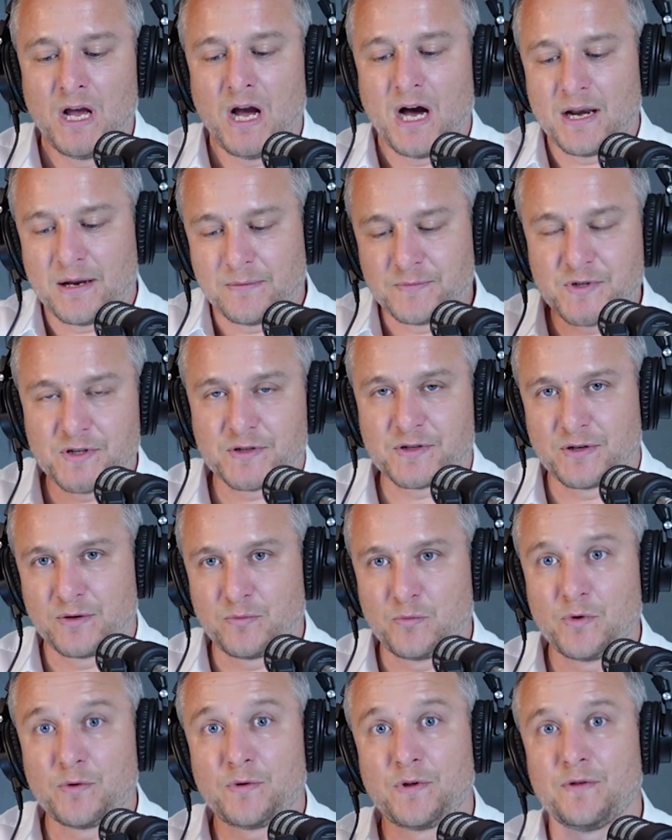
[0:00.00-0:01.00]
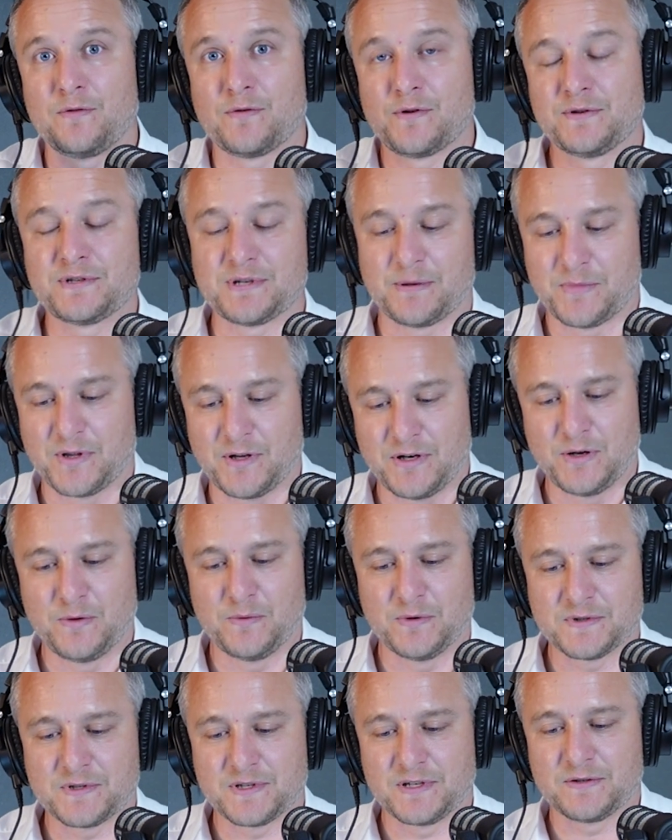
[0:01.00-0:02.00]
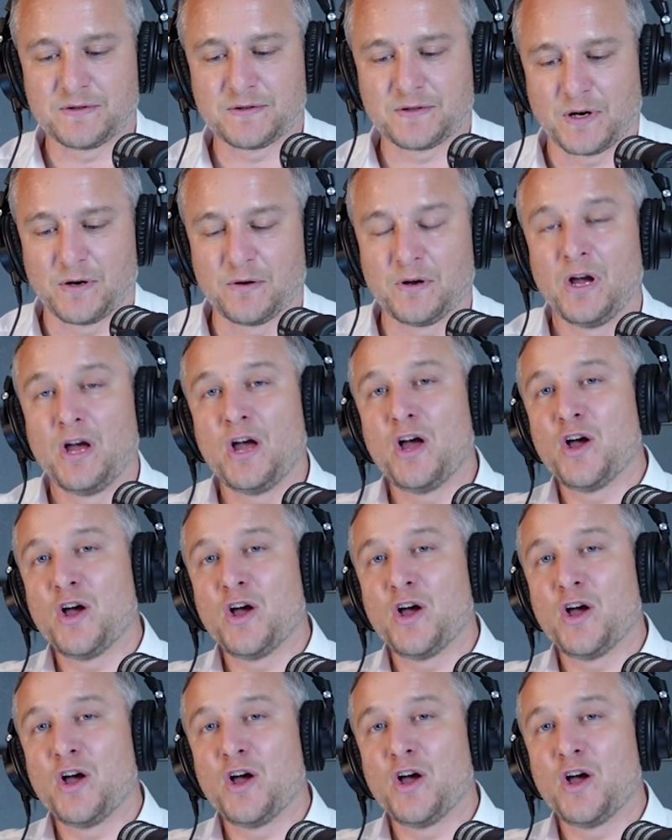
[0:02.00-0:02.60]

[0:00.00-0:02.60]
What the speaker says: and I'm just going to walk you through some of the nuances. So